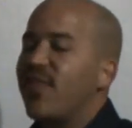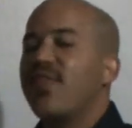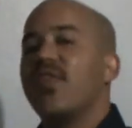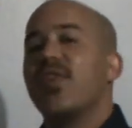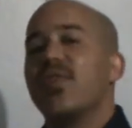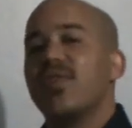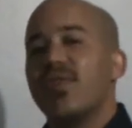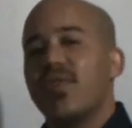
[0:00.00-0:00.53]

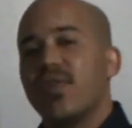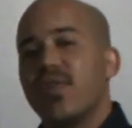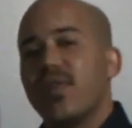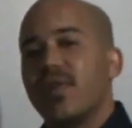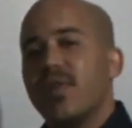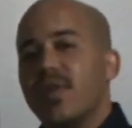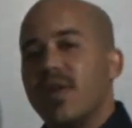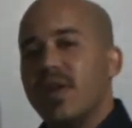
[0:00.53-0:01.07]

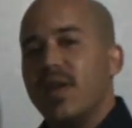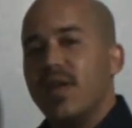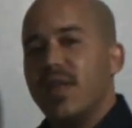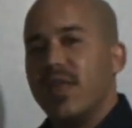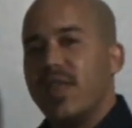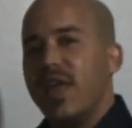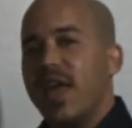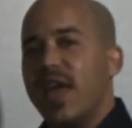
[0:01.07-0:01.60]
further
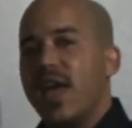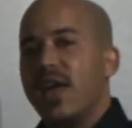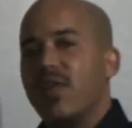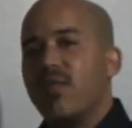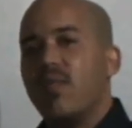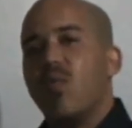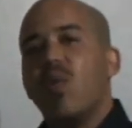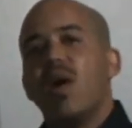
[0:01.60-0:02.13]

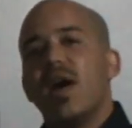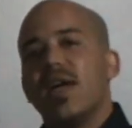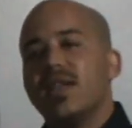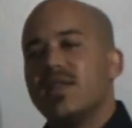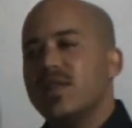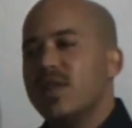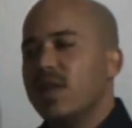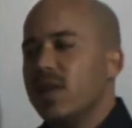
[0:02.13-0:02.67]
than
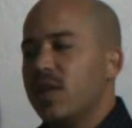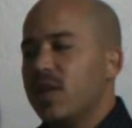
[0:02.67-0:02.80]
what